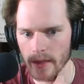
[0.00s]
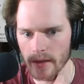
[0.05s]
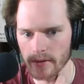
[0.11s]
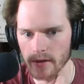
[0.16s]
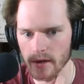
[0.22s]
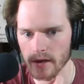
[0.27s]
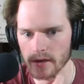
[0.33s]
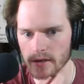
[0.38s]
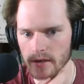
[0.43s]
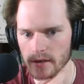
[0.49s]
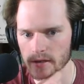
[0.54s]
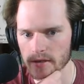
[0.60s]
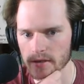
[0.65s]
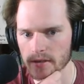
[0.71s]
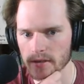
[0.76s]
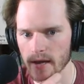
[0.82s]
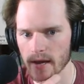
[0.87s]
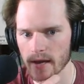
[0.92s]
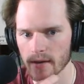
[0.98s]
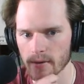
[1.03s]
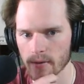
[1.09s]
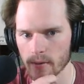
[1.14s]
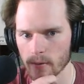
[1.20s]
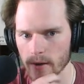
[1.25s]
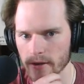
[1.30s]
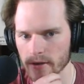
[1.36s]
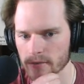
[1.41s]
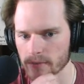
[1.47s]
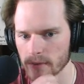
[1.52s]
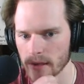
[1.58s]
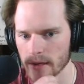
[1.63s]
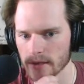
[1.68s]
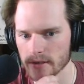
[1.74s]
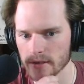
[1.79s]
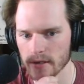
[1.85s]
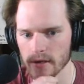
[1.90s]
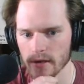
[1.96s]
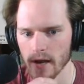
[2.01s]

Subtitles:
The idea is that when you place it,